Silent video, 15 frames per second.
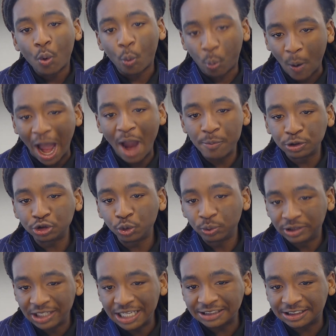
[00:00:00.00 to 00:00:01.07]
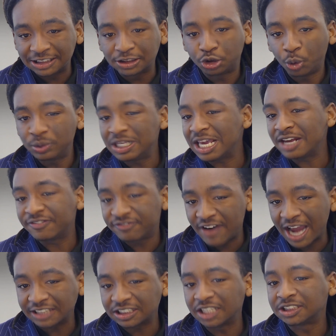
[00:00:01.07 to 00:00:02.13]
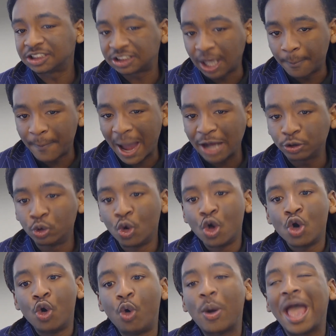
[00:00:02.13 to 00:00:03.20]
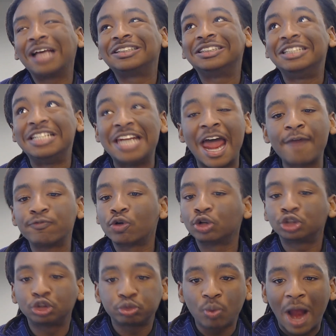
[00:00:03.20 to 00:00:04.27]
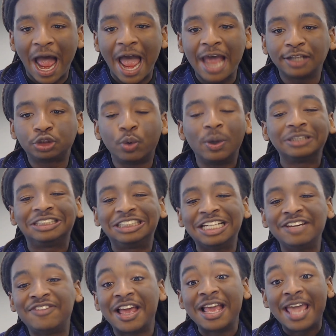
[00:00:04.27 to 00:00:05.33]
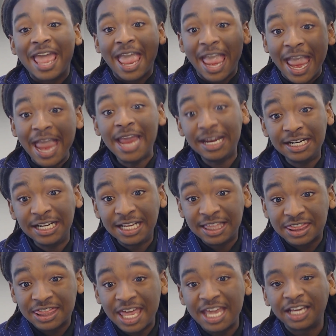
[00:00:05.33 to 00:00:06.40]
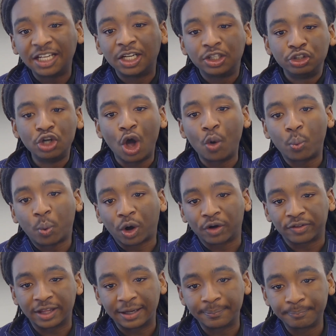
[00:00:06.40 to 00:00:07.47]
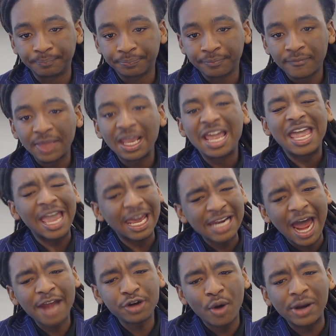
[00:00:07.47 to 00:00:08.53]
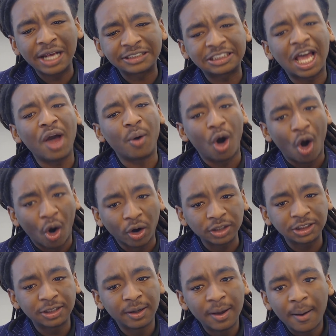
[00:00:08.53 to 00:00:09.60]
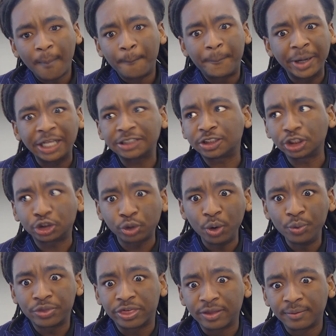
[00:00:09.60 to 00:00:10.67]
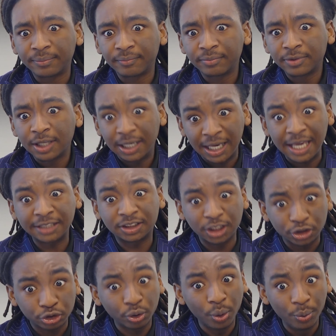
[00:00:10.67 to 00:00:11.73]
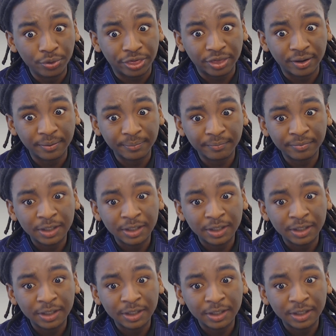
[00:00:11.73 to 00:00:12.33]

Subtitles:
Why would you listen to the advice of somebody who has never tried to achieve anything noteworthy? And I know that sounds harsh, but it's the truth. It's the truth.